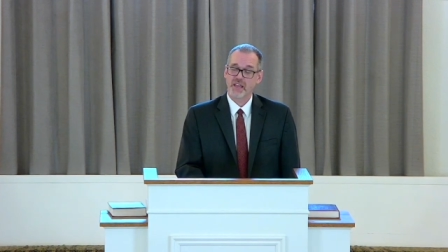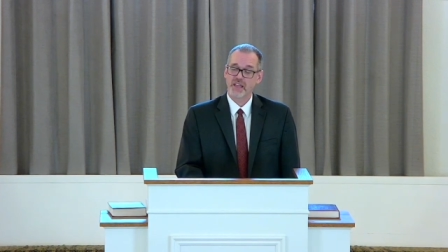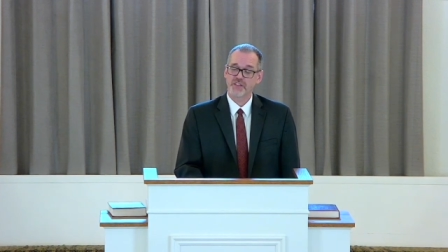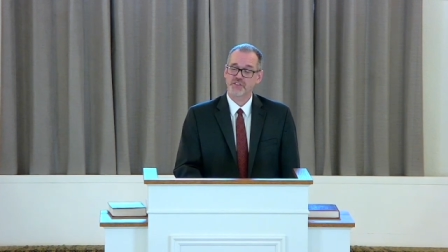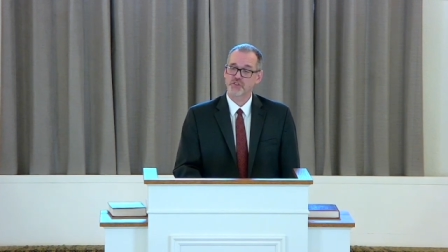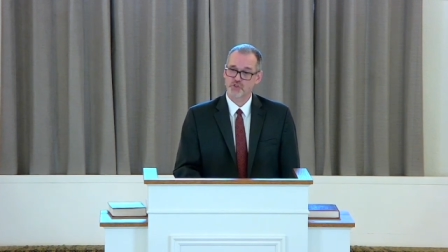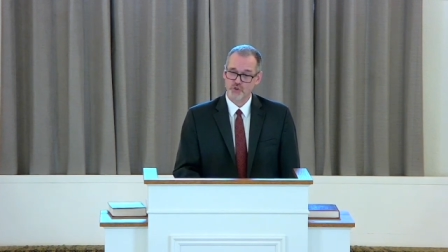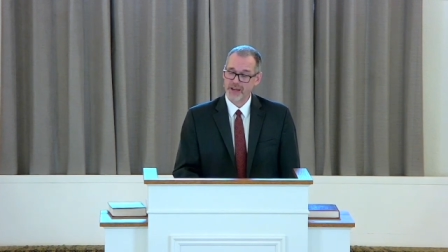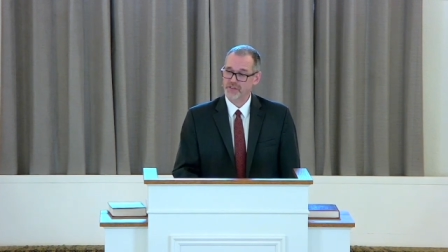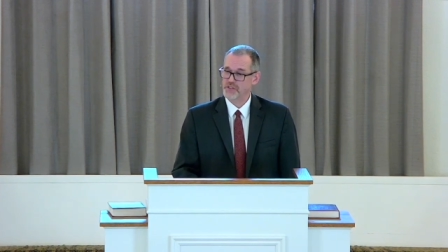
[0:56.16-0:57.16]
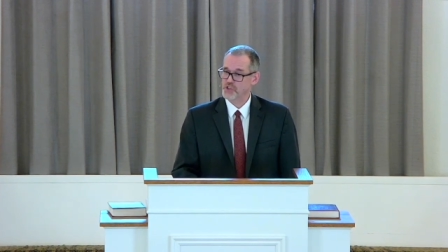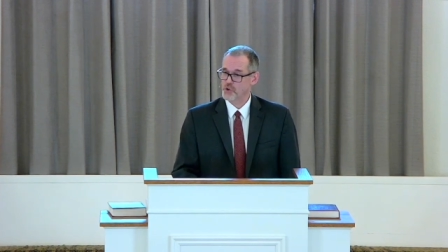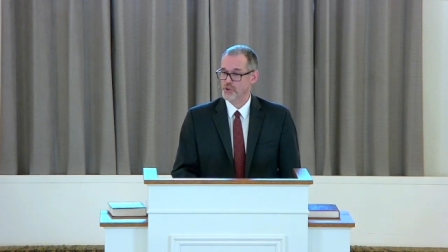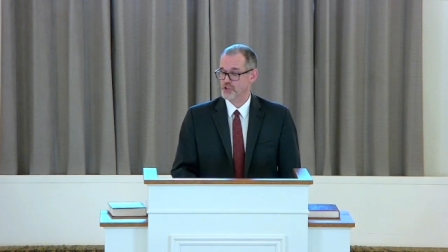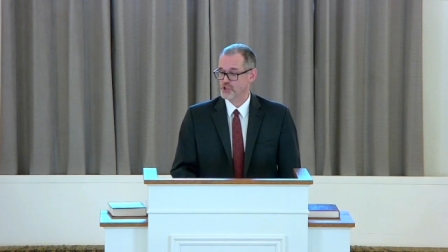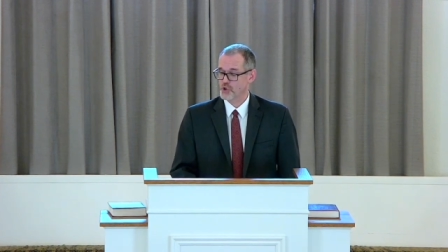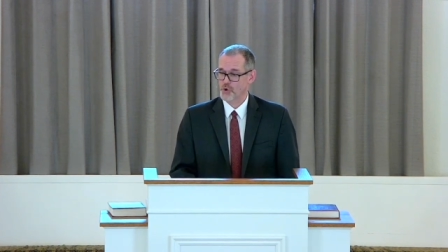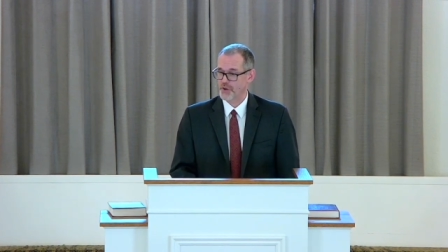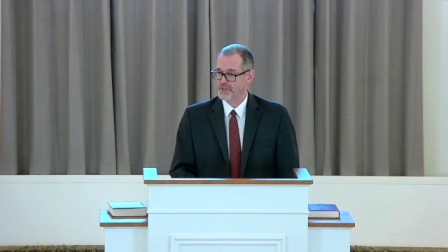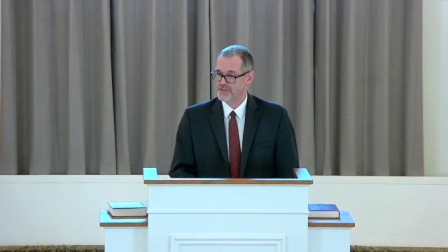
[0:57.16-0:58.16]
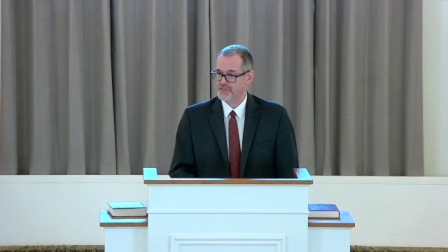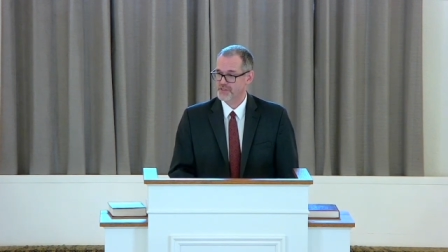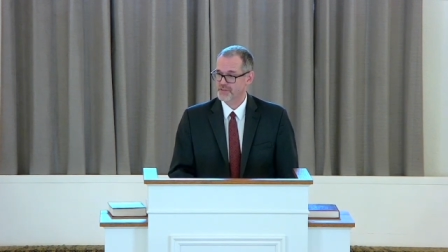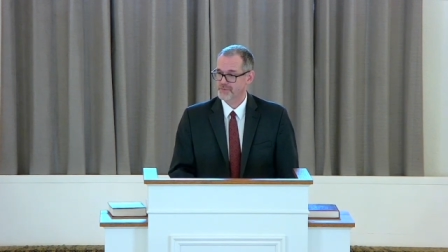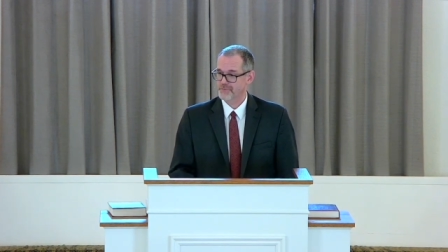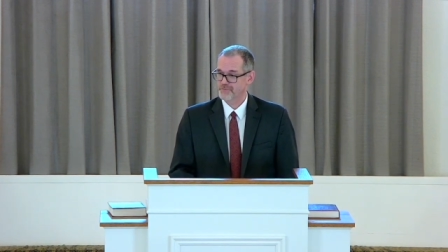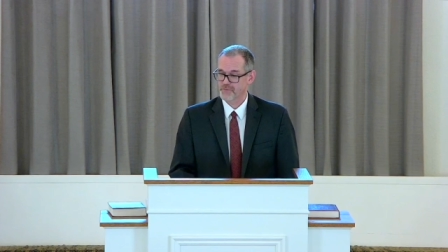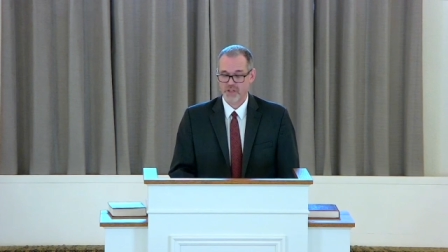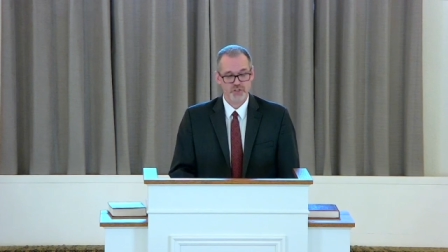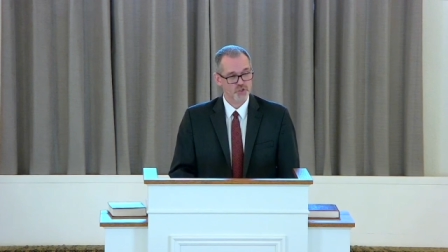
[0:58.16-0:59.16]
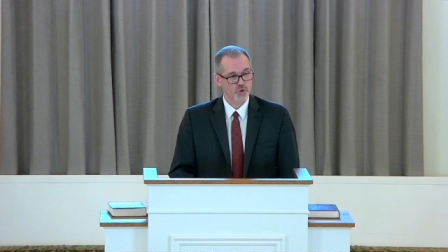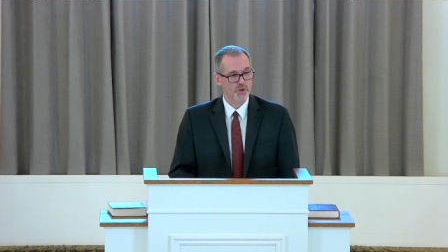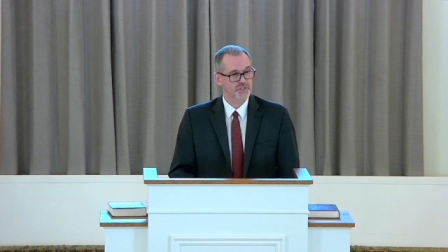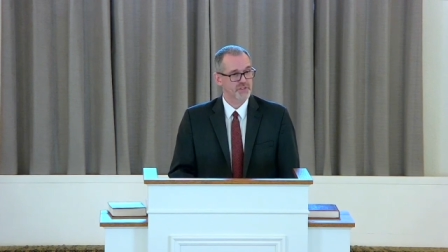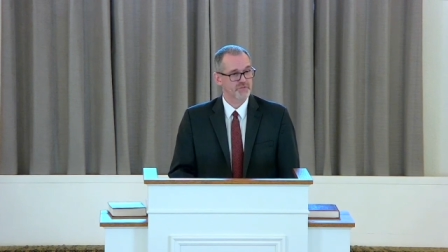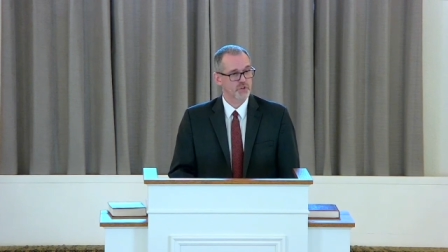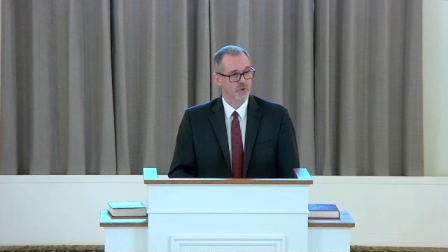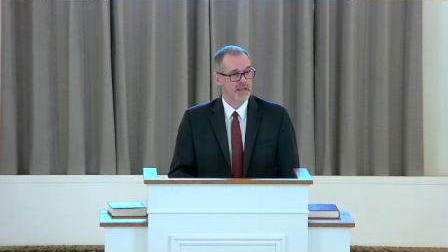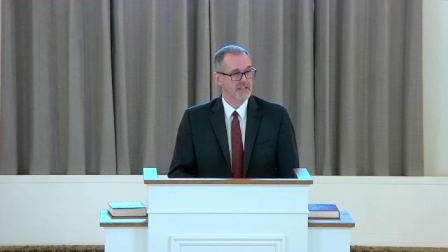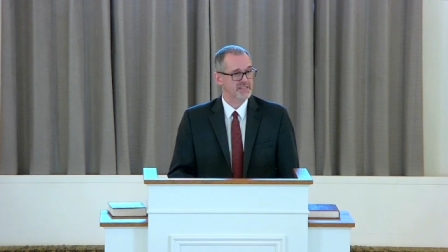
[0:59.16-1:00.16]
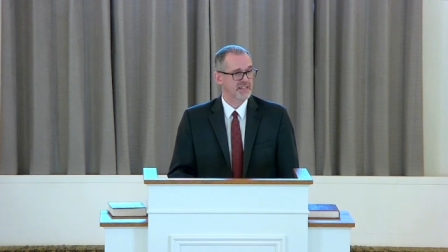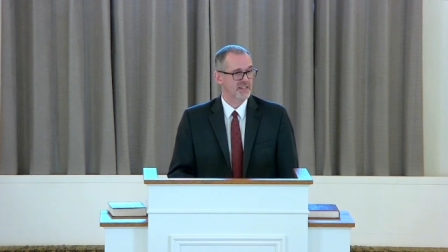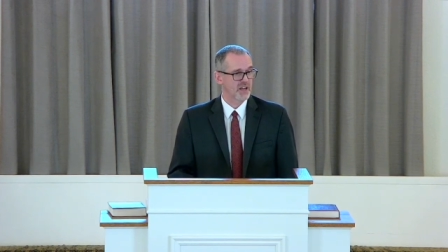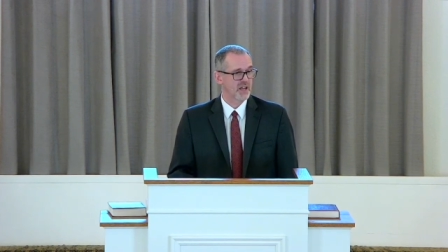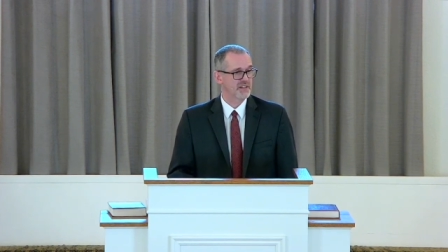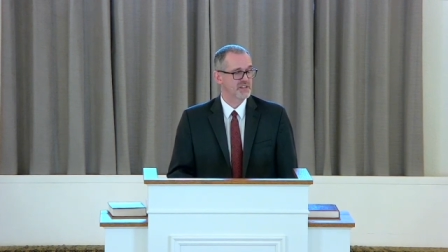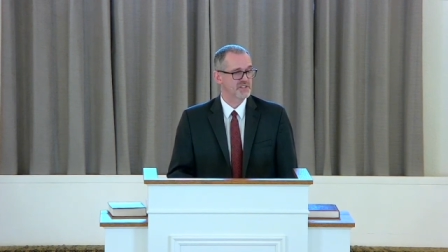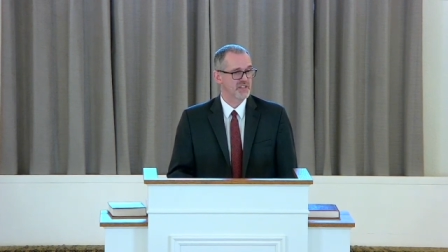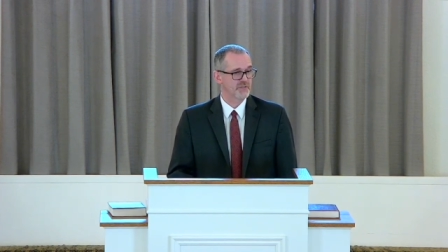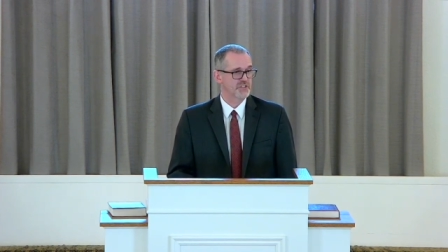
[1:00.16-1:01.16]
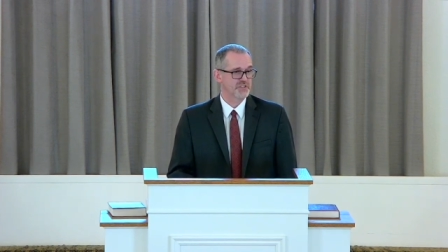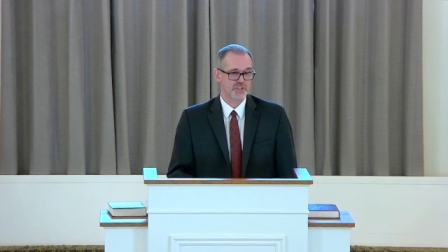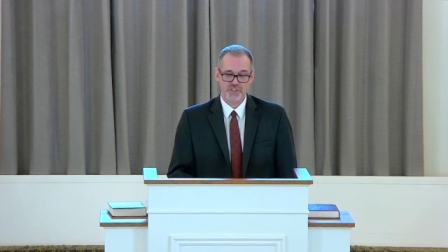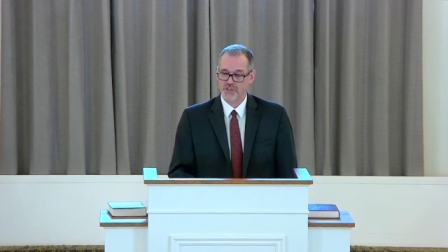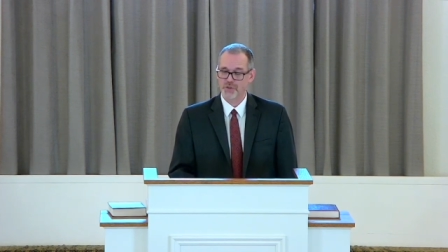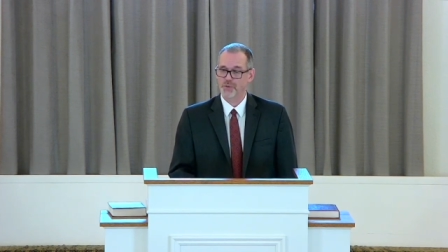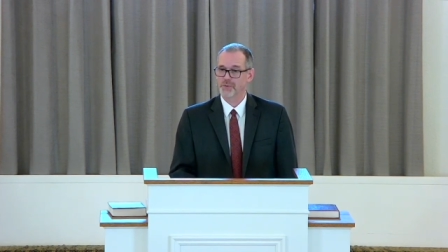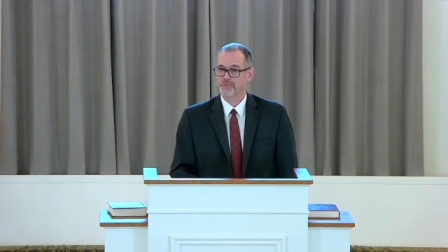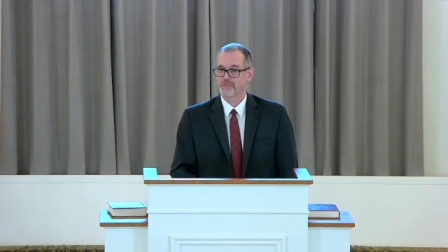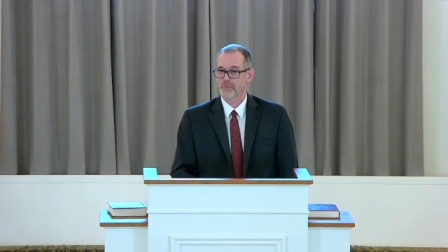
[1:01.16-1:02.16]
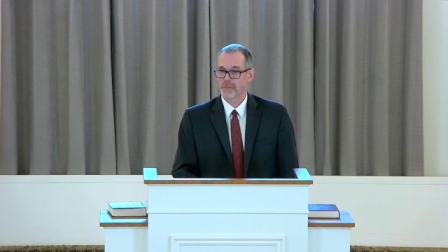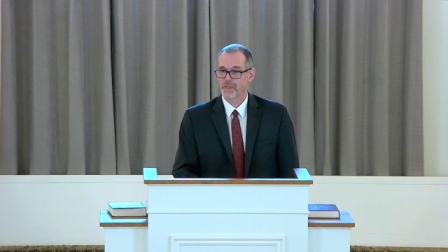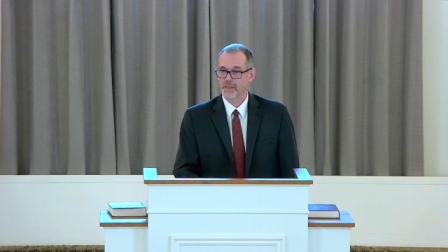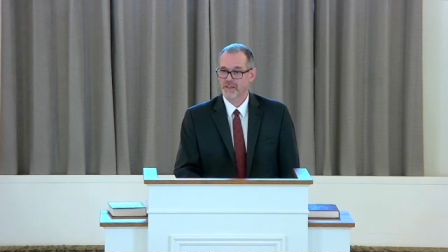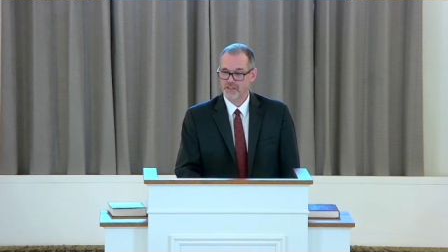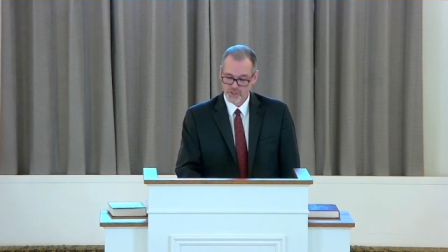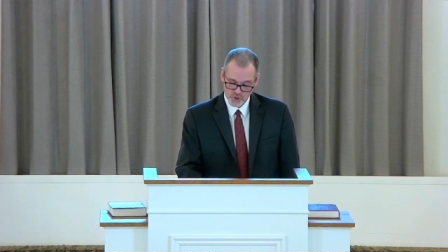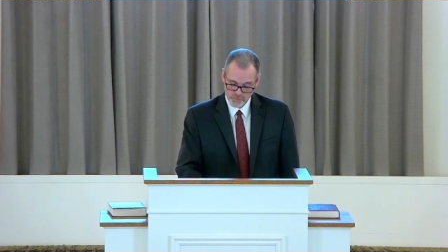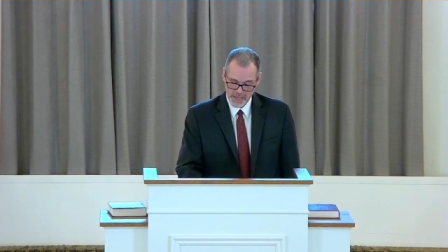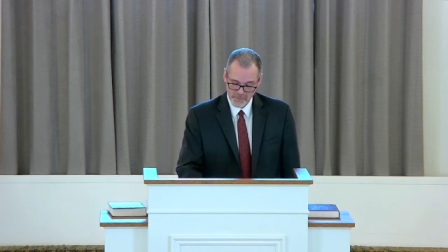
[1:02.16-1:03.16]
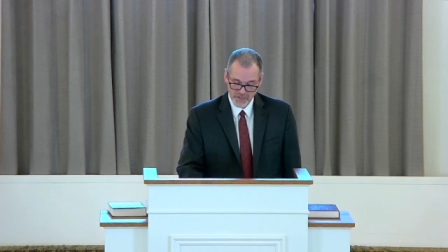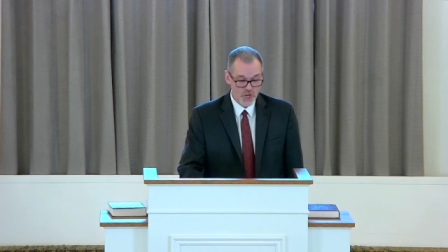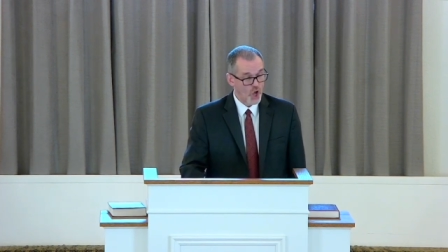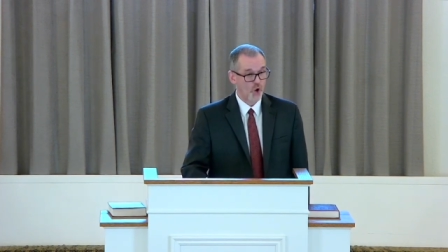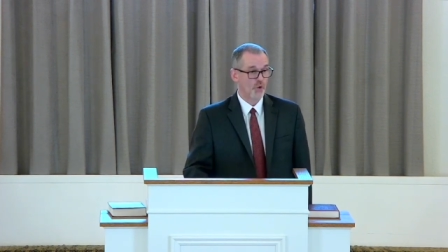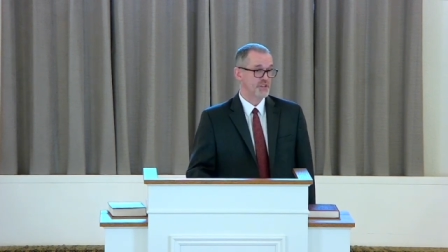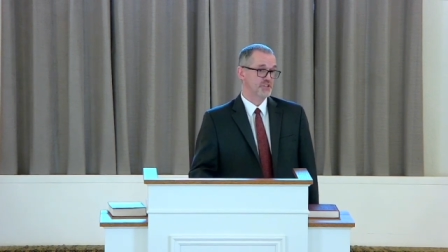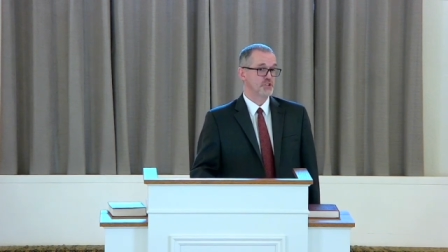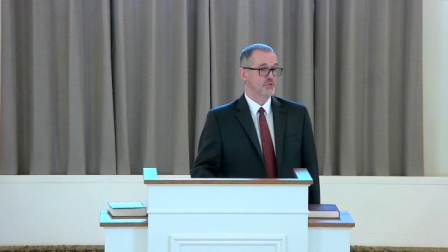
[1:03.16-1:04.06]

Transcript: is to strengthen your assurance, assurance of the grace that God has given to you, that you may know that